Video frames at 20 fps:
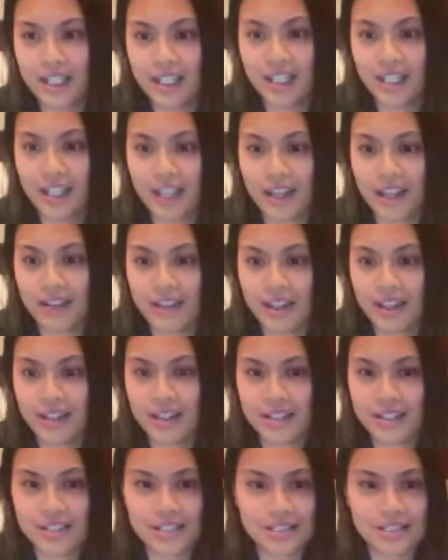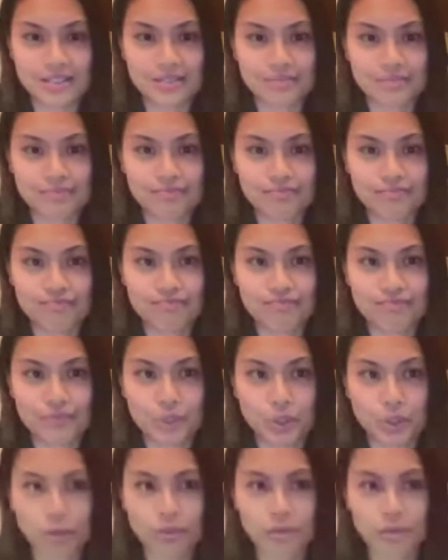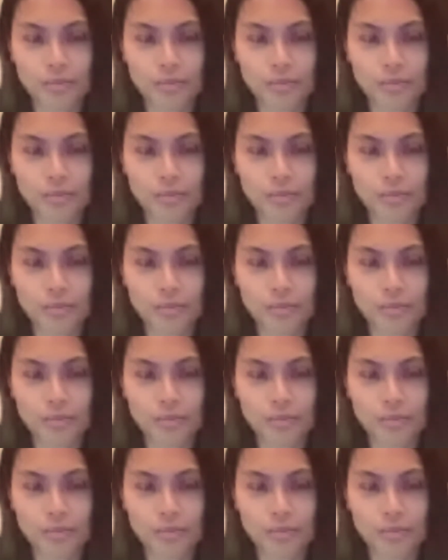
and then it just grew from there.